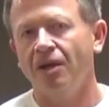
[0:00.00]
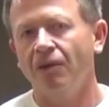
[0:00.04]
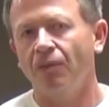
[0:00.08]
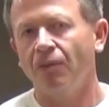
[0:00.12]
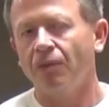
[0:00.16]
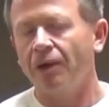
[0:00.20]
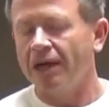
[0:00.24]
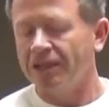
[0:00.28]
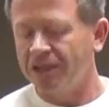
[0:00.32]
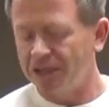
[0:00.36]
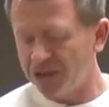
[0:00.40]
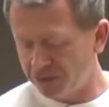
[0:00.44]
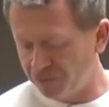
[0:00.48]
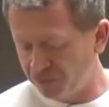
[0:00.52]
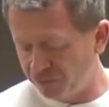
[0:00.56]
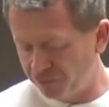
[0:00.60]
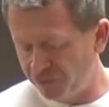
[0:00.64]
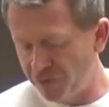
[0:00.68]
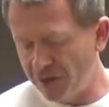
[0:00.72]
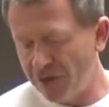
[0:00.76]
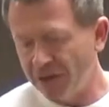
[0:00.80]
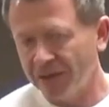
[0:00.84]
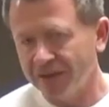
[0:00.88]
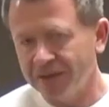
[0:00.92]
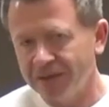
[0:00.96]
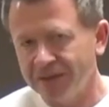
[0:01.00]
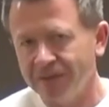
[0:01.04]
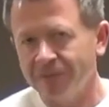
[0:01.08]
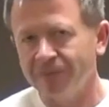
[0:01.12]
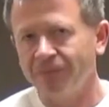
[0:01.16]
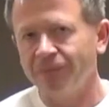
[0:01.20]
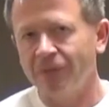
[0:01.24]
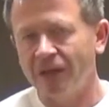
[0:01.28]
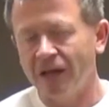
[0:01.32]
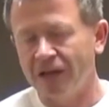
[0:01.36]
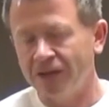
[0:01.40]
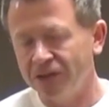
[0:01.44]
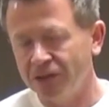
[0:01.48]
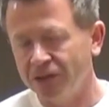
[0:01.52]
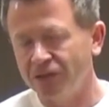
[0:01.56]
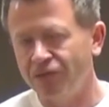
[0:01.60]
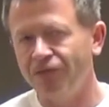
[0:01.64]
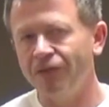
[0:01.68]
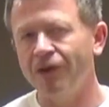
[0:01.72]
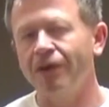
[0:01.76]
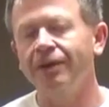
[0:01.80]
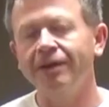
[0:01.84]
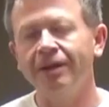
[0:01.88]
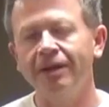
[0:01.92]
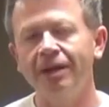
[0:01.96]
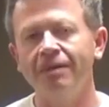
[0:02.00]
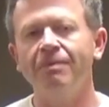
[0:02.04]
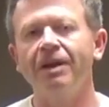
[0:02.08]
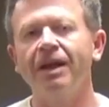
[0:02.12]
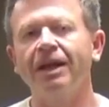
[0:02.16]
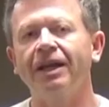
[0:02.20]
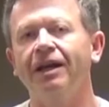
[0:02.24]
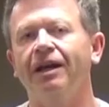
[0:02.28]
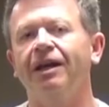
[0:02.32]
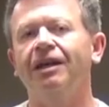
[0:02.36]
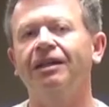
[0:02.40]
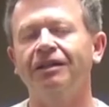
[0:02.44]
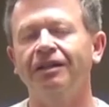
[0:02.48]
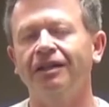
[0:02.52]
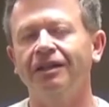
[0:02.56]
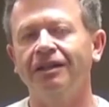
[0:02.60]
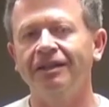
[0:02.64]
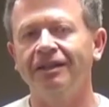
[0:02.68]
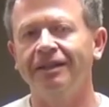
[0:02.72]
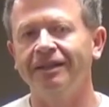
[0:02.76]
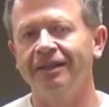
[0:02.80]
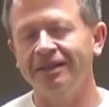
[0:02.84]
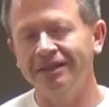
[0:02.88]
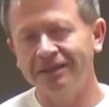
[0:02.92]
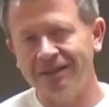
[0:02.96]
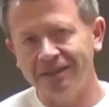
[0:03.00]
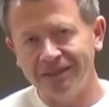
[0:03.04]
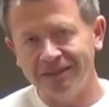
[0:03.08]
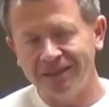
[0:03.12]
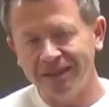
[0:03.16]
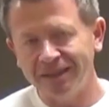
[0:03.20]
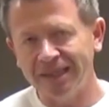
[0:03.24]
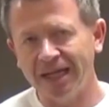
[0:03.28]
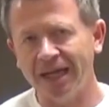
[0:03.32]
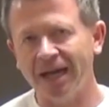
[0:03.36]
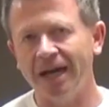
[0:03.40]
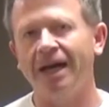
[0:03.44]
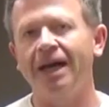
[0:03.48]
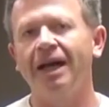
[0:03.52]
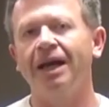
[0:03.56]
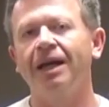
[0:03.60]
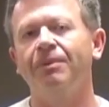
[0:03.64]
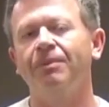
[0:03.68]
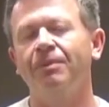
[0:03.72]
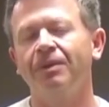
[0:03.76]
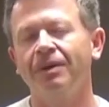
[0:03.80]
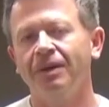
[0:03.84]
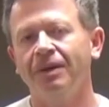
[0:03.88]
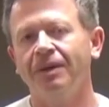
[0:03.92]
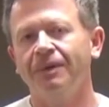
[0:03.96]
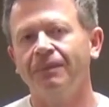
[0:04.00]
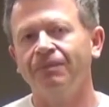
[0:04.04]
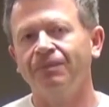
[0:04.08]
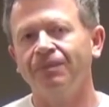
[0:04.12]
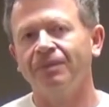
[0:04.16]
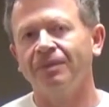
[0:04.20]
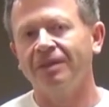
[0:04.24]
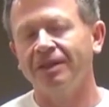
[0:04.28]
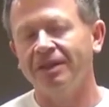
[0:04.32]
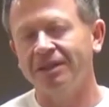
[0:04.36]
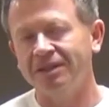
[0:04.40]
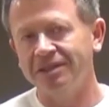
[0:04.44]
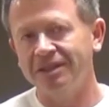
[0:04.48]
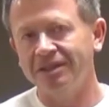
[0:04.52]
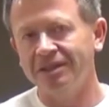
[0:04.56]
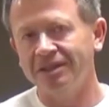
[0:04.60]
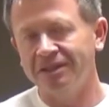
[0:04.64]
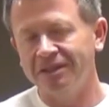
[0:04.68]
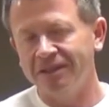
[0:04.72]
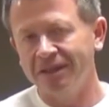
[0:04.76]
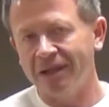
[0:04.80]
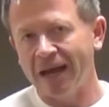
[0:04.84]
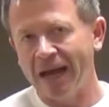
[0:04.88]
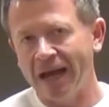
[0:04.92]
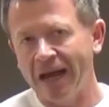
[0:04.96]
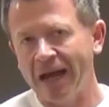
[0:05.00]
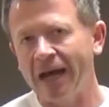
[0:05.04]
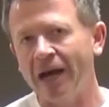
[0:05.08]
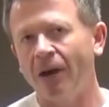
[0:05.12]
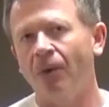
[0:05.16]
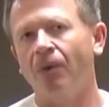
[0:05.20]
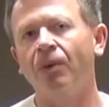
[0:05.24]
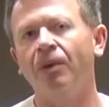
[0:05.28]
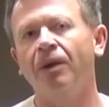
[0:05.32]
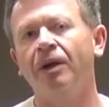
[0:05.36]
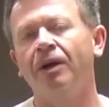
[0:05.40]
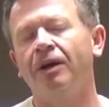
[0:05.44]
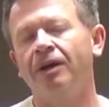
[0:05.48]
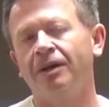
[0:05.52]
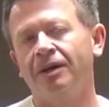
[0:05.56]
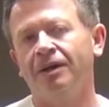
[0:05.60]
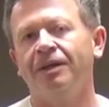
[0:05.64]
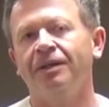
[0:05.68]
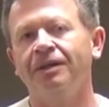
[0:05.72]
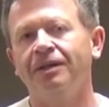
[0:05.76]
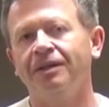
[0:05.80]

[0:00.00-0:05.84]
where I just felt, I just felt it in my gut that this is the time, this is the hour,